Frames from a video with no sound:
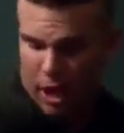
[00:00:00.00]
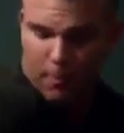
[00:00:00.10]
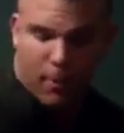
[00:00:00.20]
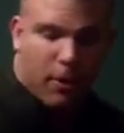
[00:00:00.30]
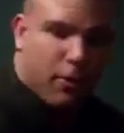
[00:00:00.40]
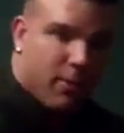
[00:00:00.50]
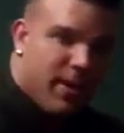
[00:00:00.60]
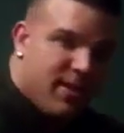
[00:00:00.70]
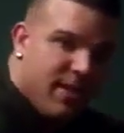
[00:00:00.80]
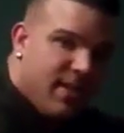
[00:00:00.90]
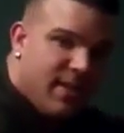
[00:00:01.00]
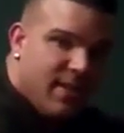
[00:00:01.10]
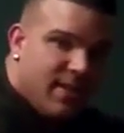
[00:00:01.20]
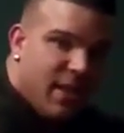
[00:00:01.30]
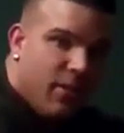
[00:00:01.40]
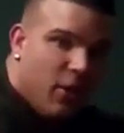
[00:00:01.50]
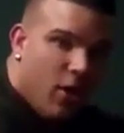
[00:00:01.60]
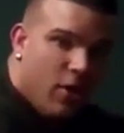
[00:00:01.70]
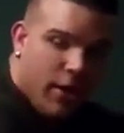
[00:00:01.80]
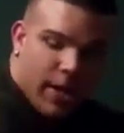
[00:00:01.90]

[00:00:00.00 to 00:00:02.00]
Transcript: I'd put 3 cc's of synthol